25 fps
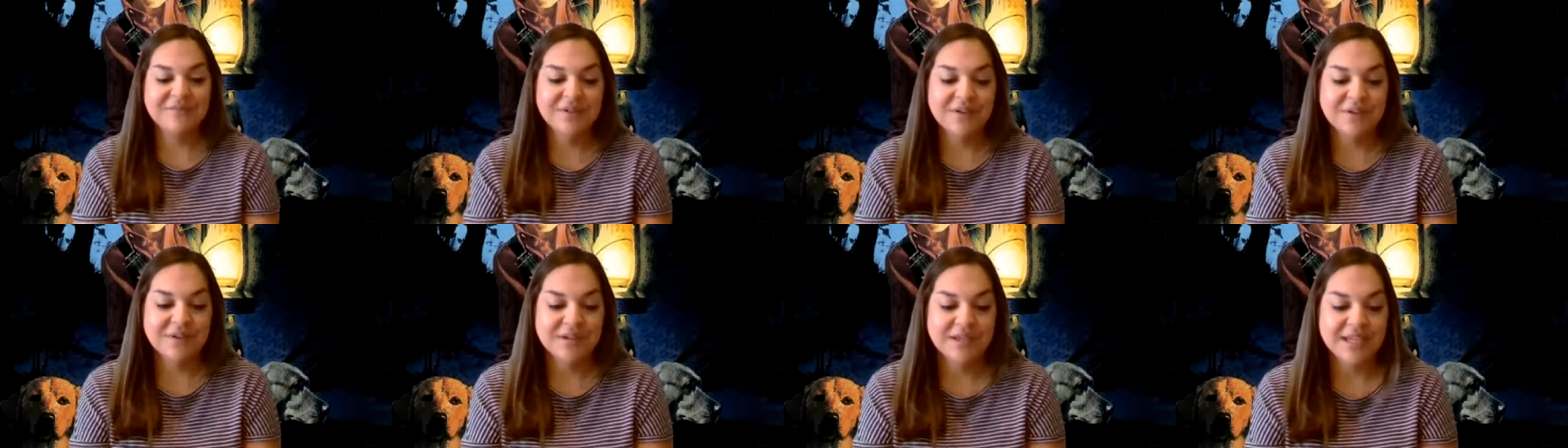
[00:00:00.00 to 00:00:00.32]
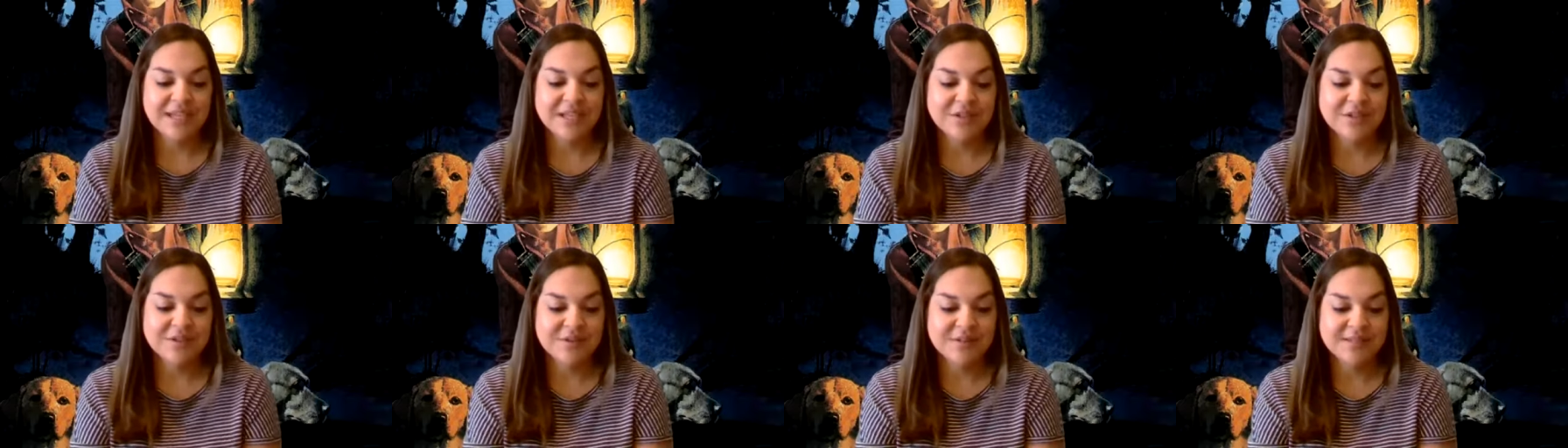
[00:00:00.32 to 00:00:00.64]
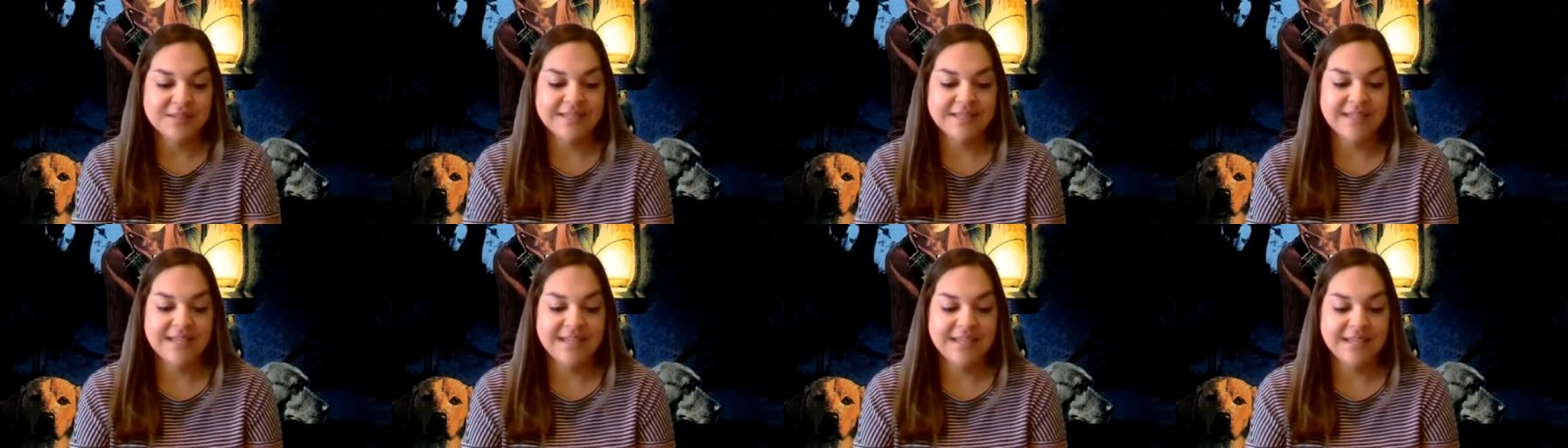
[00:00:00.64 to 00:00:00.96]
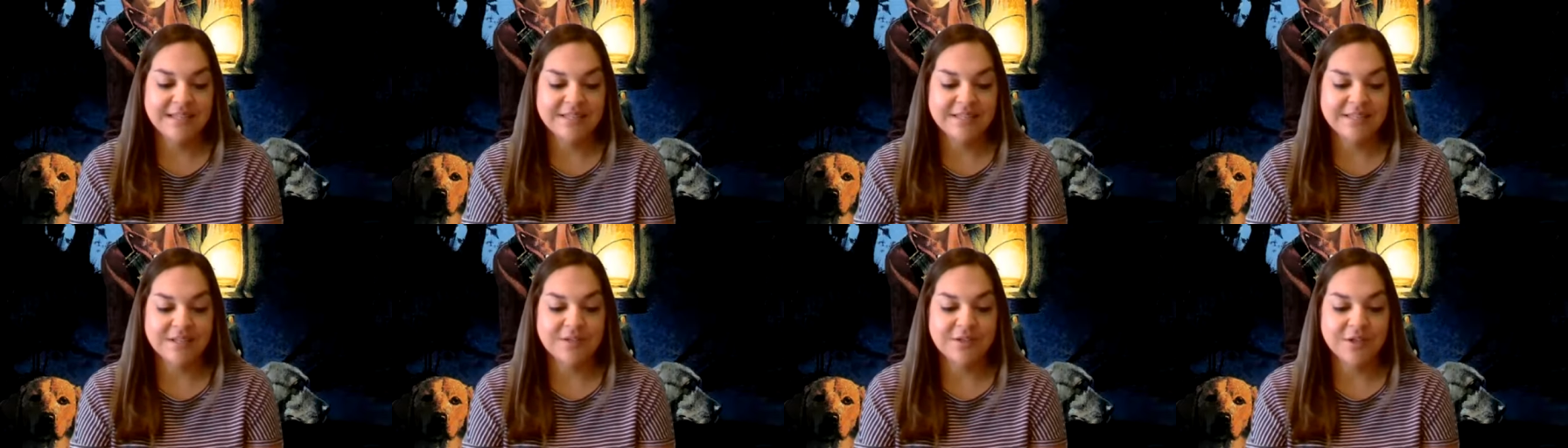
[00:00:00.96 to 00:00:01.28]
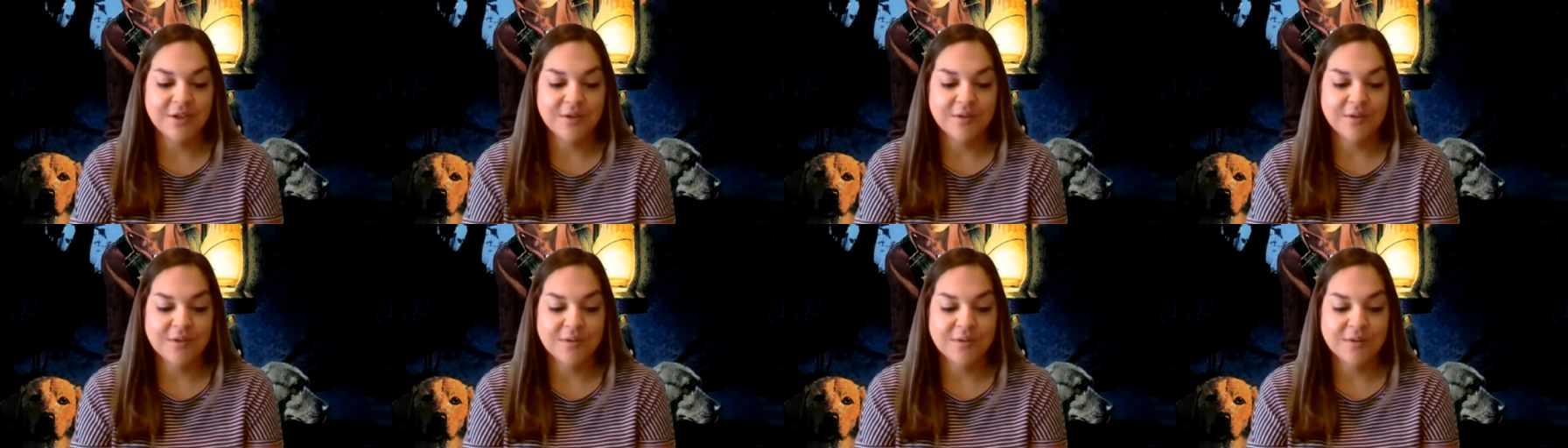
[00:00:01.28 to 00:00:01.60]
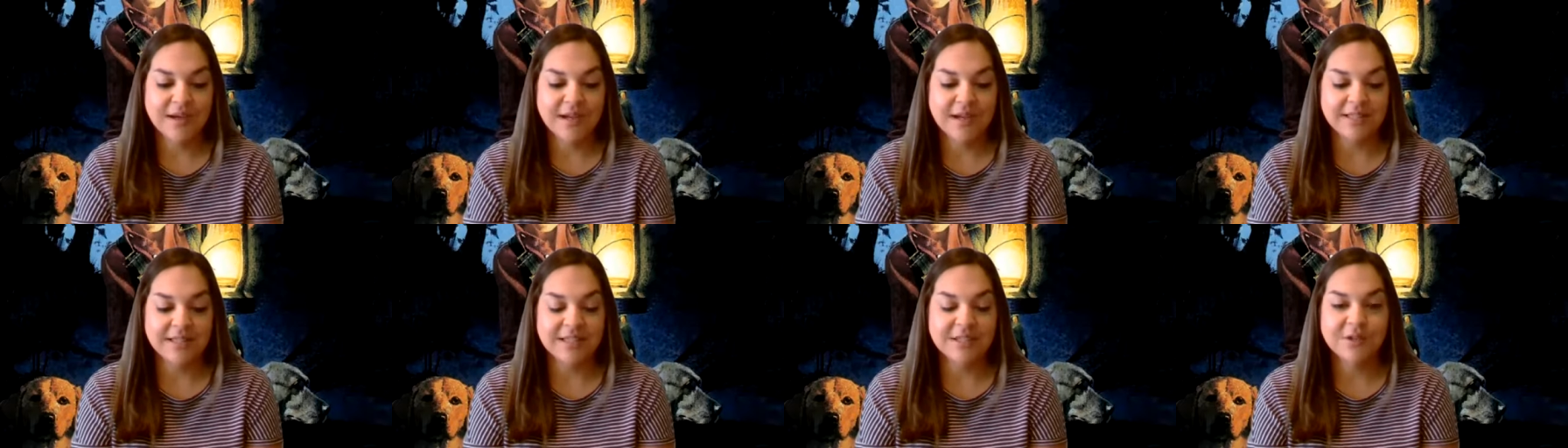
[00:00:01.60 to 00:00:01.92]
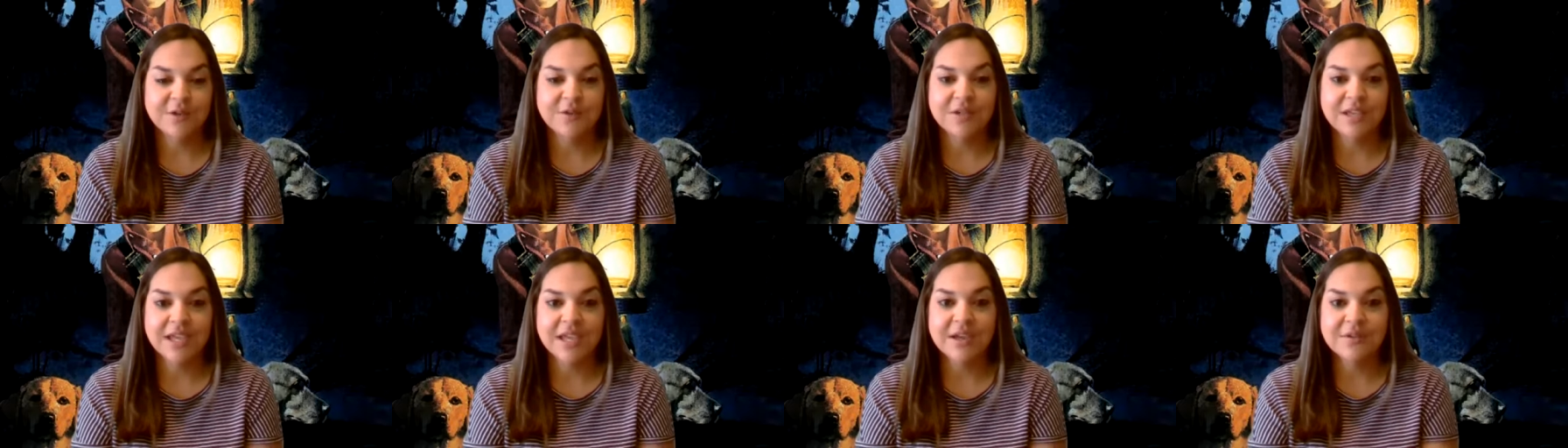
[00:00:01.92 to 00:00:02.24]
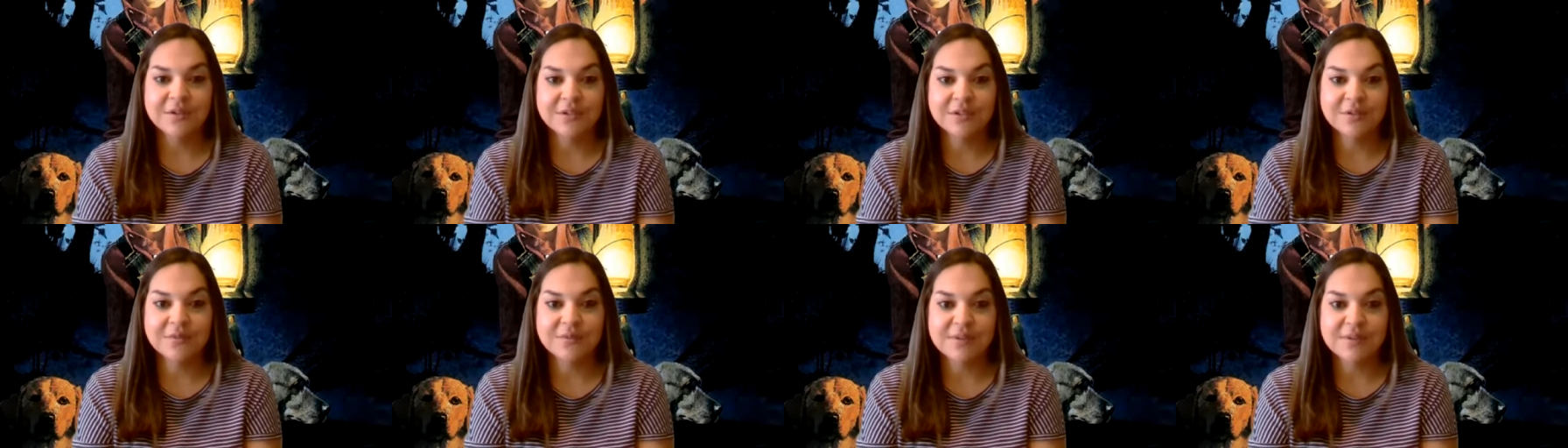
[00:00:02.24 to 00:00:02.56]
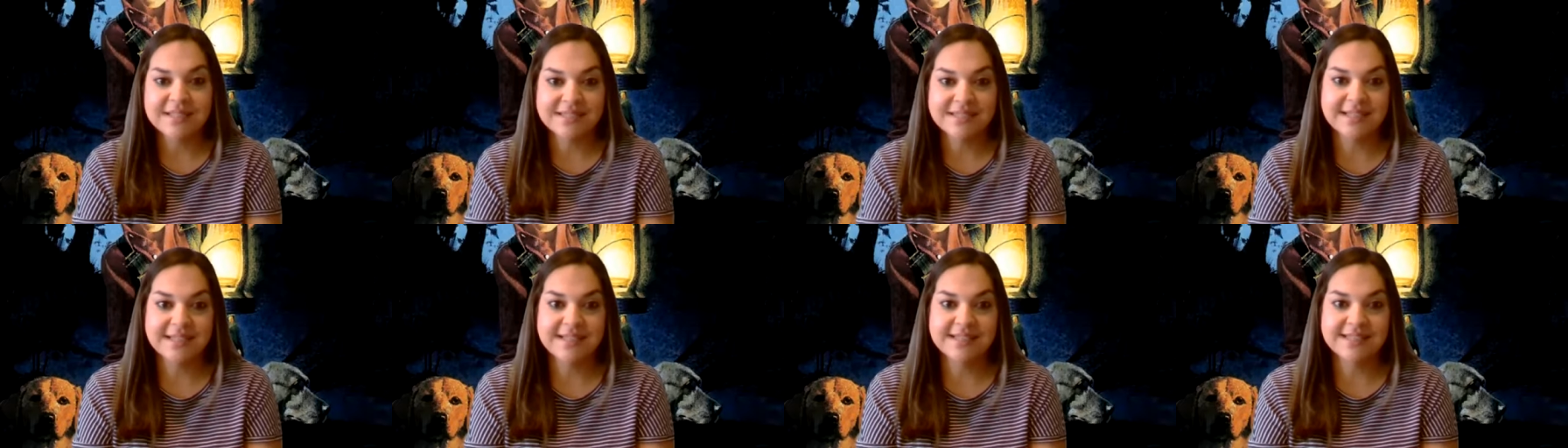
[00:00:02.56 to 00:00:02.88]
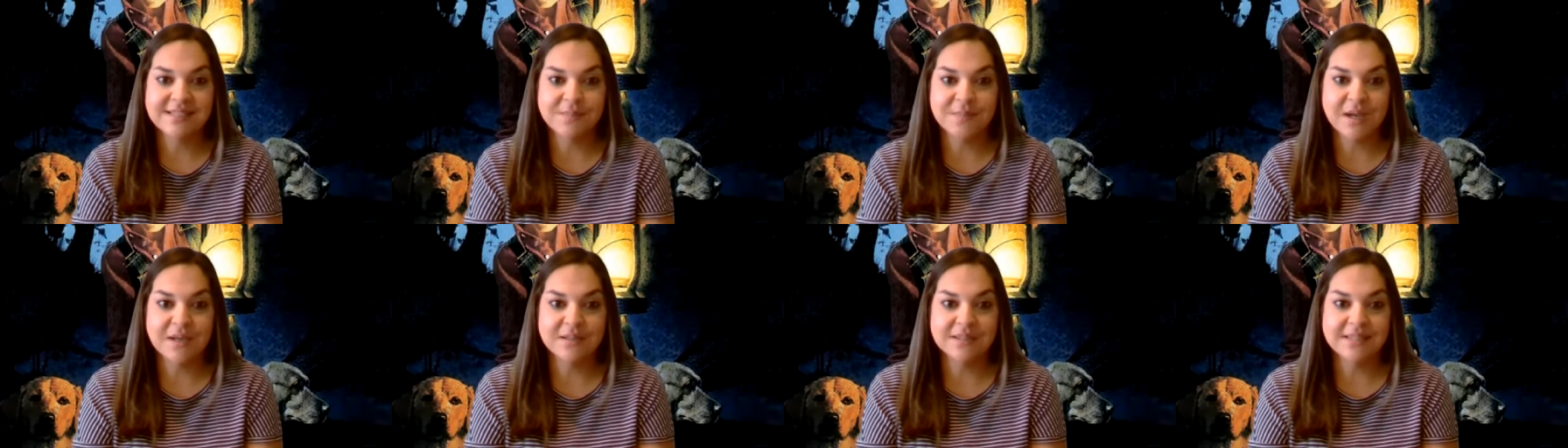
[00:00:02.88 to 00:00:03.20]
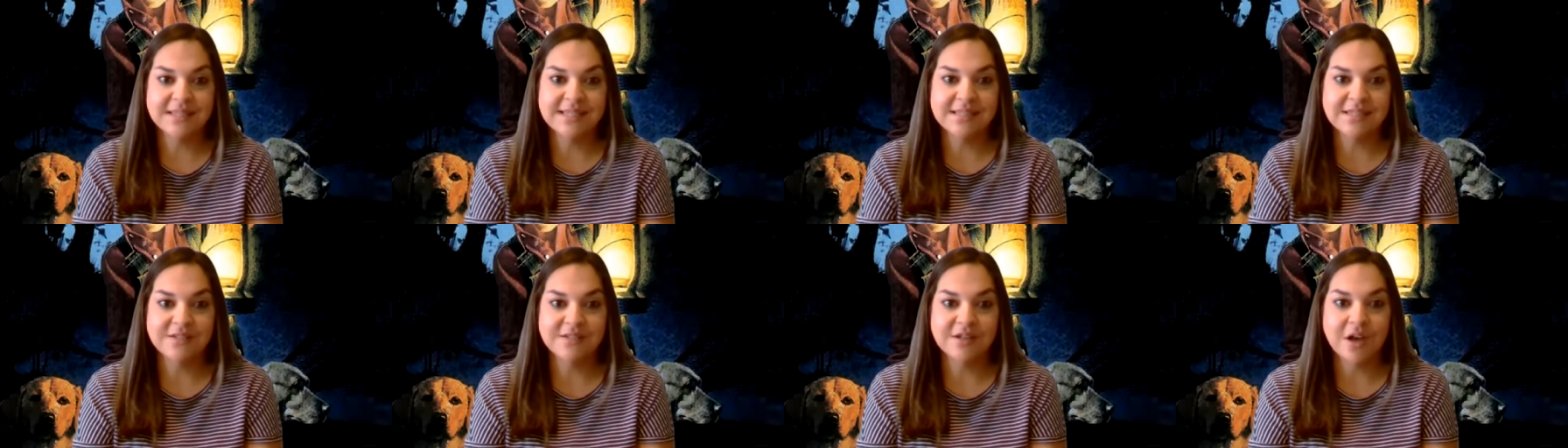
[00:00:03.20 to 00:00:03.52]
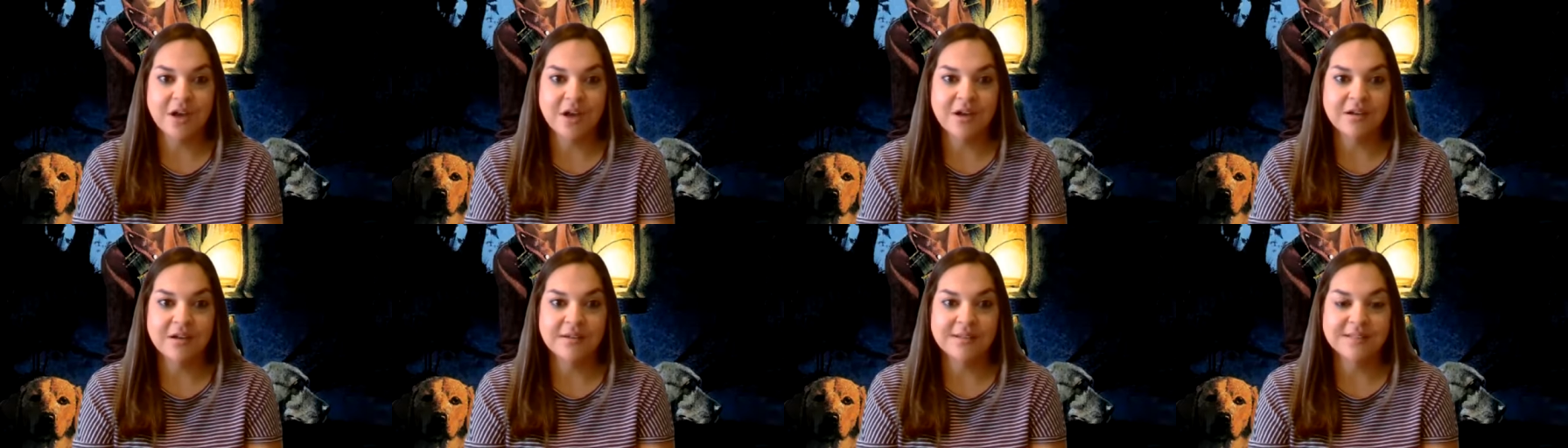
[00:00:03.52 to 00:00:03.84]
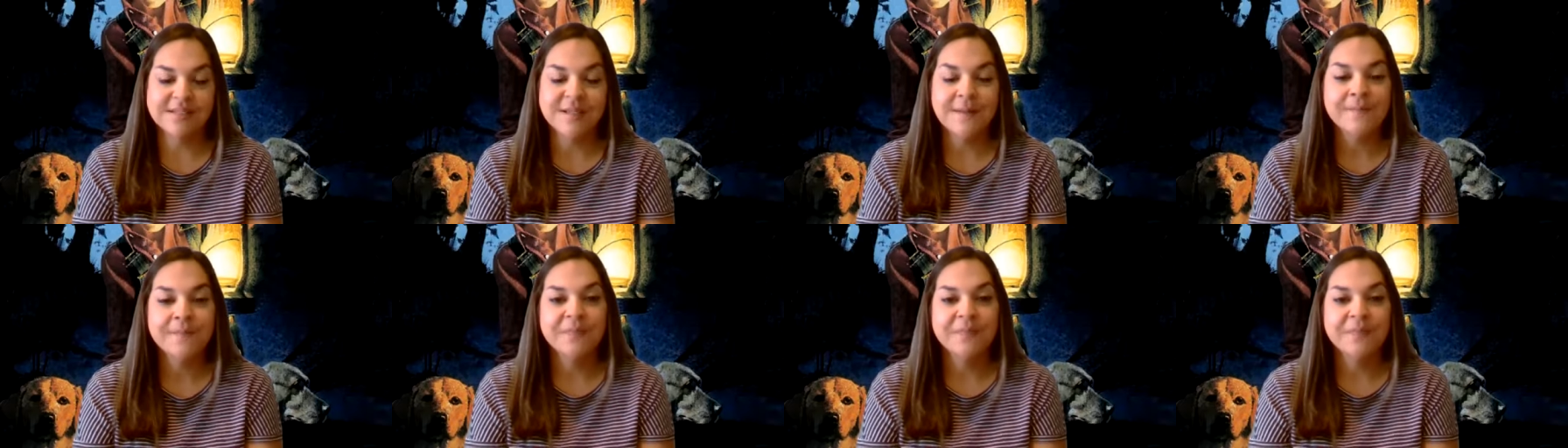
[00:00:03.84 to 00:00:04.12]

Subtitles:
very interesting to know little characteristics about these dogs,